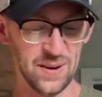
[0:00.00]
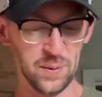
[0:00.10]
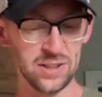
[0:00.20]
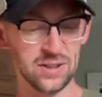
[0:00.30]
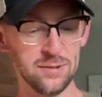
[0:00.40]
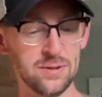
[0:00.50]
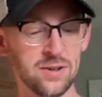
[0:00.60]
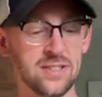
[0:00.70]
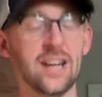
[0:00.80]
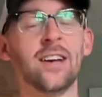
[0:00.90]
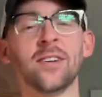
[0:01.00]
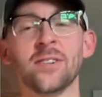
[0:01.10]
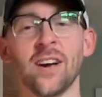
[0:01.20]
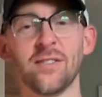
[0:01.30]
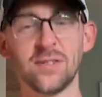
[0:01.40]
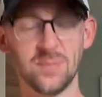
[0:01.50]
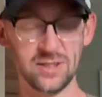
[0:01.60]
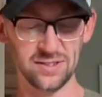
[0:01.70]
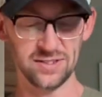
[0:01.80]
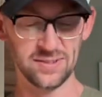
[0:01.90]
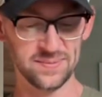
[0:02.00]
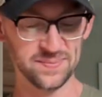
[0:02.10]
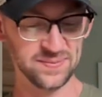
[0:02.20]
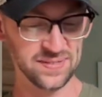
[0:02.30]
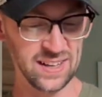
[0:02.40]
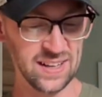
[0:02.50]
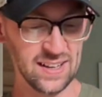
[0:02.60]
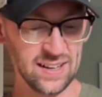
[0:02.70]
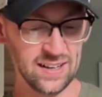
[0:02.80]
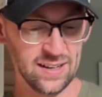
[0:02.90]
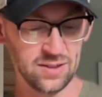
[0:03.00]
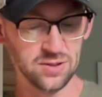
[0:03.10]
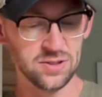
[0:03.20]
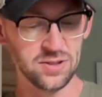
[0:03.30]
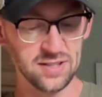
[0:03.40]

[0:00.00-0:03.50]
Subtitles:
With groups rotating who covers meals. Cultural